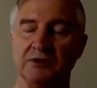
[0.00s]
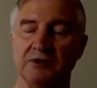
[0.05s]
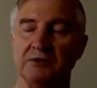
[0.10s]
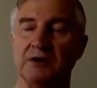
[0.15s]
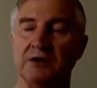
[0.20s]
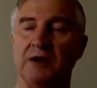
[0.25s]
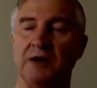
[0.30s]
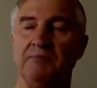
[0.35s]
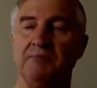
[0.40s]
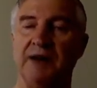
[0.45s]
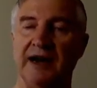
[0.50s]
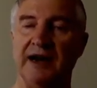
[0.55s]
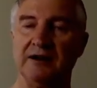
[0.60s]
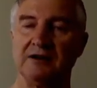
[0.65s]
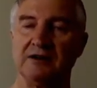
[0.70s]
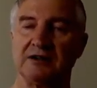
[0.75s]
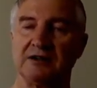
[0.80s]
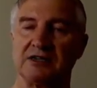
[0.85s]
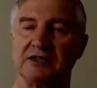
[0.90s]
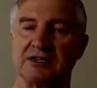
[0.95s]

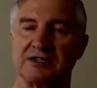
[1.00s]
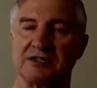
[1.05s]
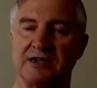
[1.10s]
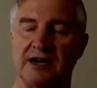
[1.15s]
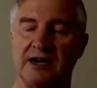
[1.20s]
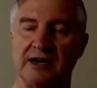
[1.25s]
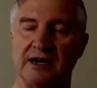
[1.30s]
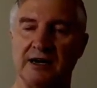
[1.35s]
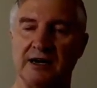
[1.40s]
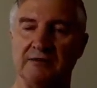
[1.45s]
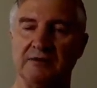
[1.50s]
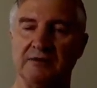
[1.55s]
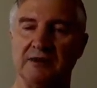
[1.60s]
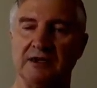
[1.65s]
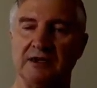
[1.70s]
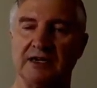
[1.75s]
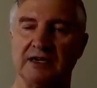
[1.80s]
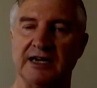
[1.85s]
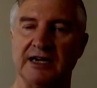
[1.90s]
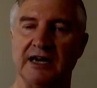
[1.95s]
about to start up
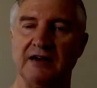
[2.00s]
again,